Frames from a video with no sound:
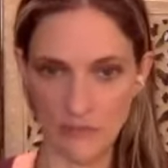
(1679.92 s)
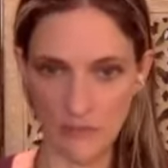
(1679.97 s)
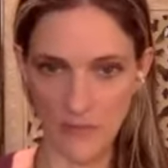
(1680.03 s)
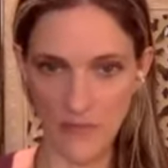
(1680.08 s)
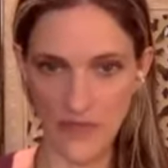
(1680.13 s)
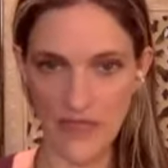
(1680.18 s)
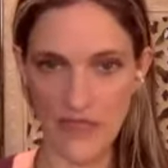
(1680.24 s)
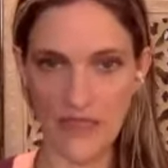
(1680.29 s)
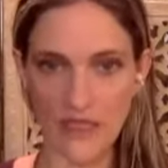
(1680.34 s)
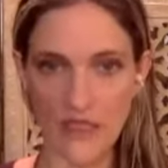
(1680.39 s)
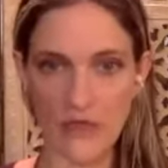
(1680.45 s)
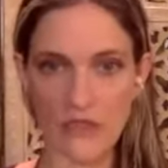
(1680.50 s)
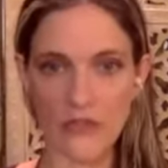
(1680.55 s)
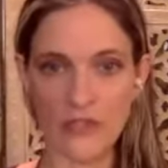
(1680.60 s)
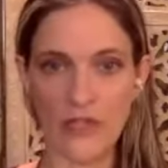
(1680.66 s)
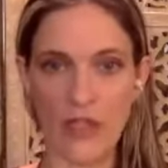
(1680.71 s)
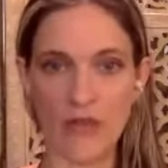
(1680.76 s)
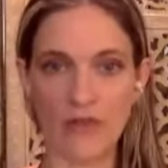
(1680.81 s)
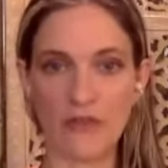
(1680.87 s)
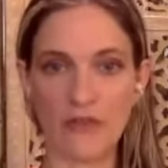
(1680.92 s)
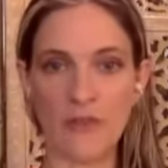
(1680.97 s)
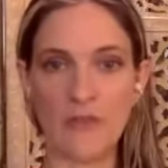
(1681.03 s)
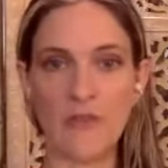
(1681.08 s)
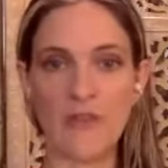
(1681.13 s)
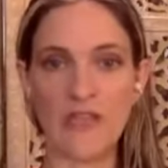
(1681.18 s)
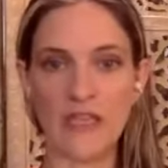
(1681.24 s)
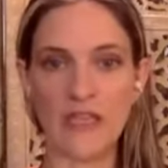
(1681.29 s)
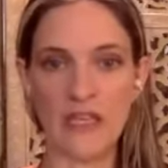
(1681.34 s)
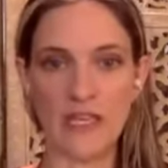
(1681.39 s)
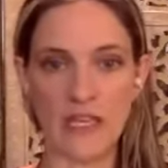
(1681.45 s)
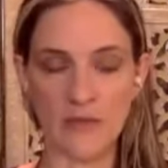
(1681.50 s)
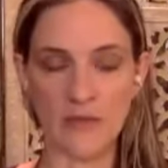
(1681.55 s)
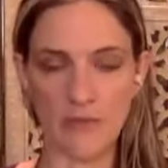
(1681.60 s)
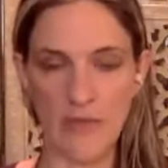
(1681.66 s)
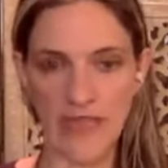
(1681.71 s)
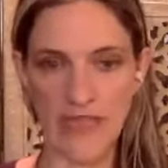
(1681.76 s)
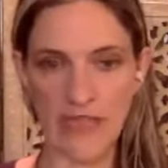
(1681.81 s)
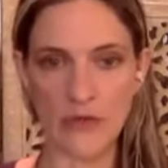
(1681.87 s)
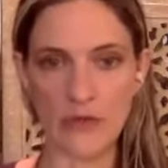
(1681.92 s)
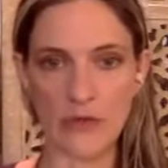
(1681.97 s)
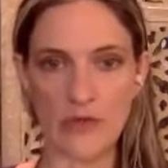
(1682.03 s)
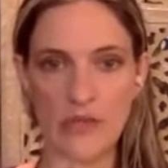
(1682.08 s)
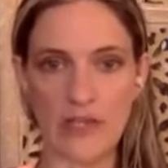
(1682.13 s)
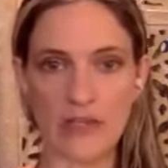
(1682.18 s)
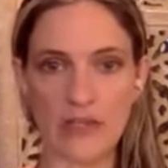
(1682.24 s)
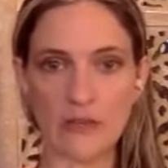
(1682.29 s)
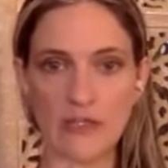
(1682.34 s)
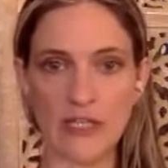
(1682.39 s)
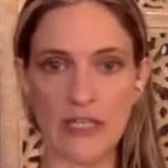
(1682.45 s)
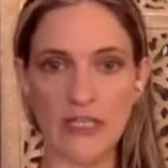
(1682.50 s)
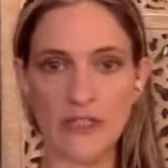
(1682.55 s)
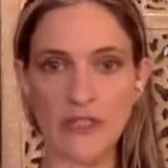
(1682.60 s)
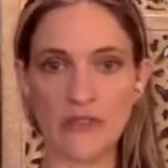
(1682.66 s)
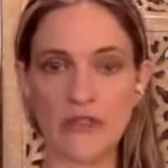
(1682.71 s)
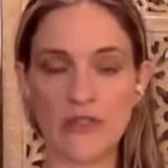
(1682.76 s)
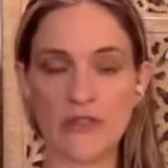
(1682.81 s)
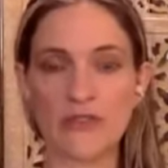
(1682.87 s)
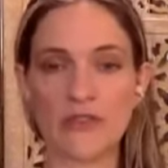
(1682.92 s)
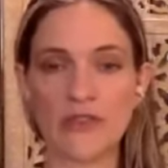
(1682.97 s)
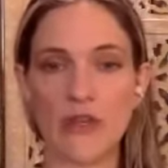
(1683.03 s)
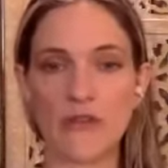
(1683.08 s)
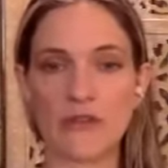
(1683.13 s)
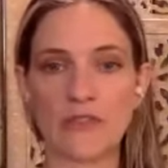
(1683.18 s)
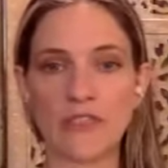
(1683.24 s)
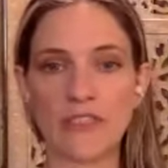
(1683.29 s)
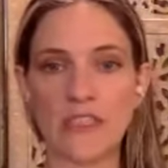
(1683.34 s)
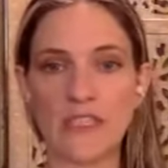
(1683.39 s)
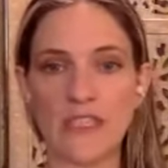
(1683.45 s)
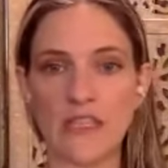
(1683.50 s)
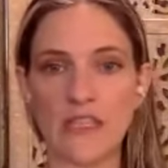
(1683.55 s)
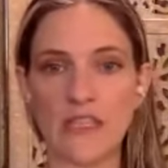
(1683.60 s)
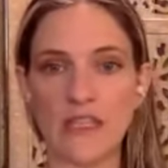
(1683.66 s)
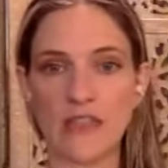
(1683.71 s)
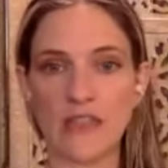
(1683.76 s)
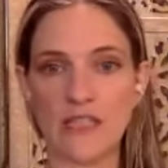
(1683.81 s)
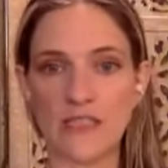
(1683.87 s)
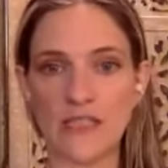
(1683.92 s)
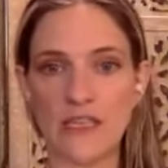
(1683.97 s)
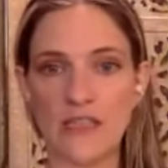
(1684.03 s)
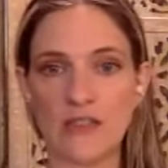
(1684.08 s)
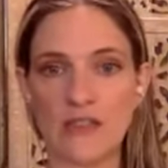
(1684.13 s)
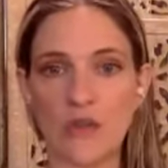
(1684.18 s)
being your sovereign being, making your declarations of sovereignty, these things